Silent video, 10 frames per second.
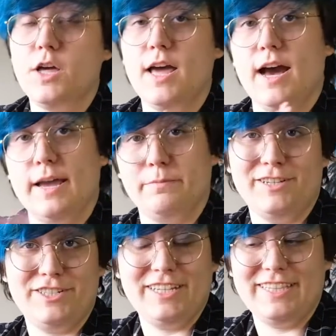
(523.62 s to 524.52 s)
I
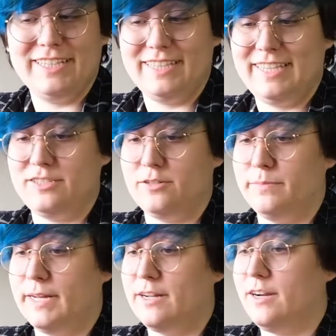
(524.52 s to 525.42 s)
appreciate that these are
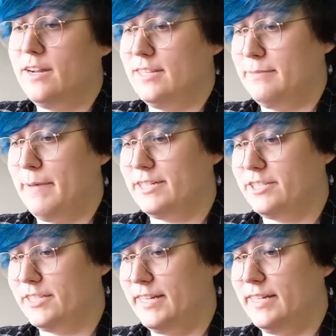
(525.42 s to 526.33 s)
bigger,
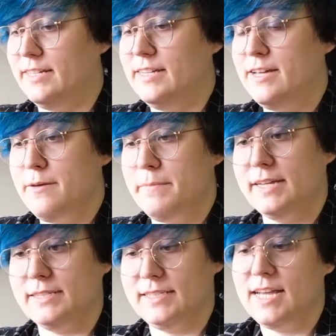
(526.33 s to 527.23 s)
especially
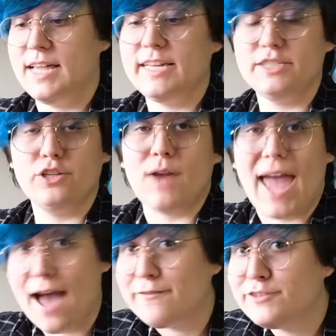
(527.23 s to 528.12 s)
because these don't
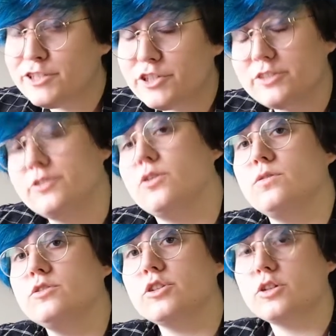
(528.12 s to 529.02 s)
have to just
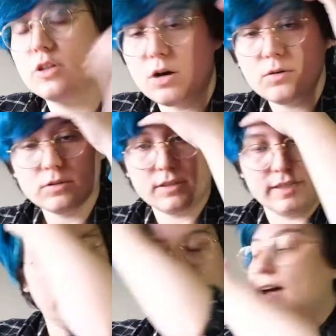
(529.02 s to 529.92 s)
hold your clothes.
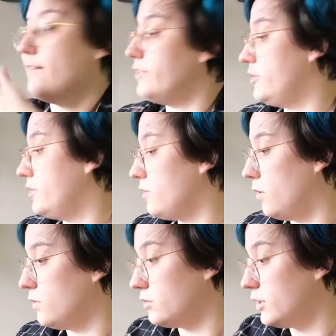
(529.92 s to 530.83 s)
These don't have to just
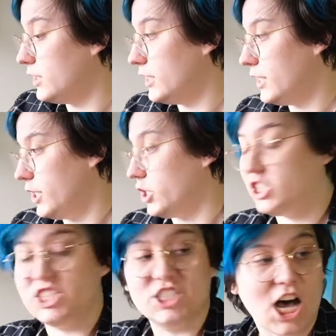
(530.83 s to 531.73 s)
hold your
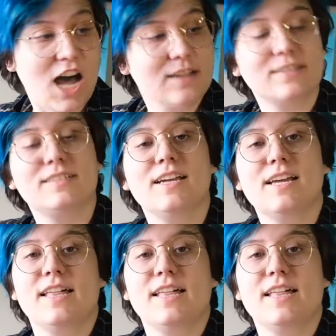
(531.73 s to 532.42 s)
socks.